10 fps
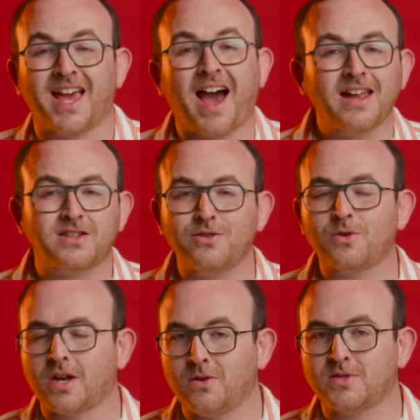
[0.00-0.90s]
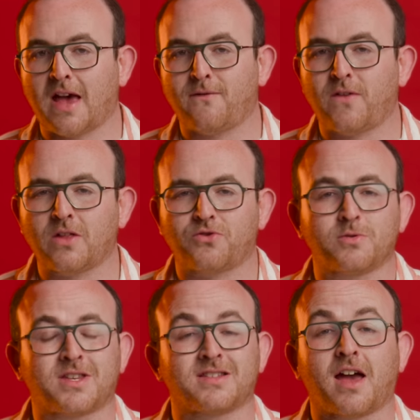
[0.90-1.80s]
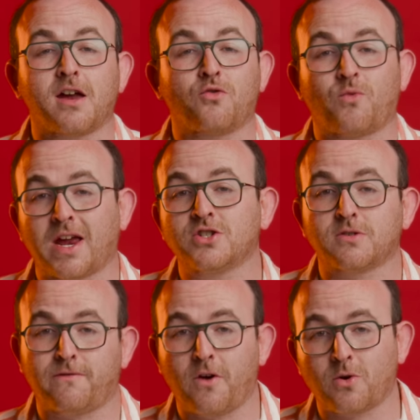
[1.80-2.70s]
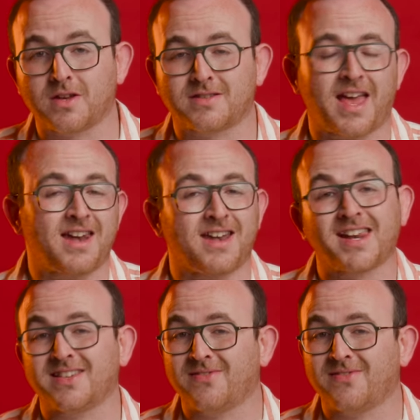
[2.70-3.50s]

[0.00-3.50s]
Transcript: the I-2 can use f8 through its entire range of focus and in any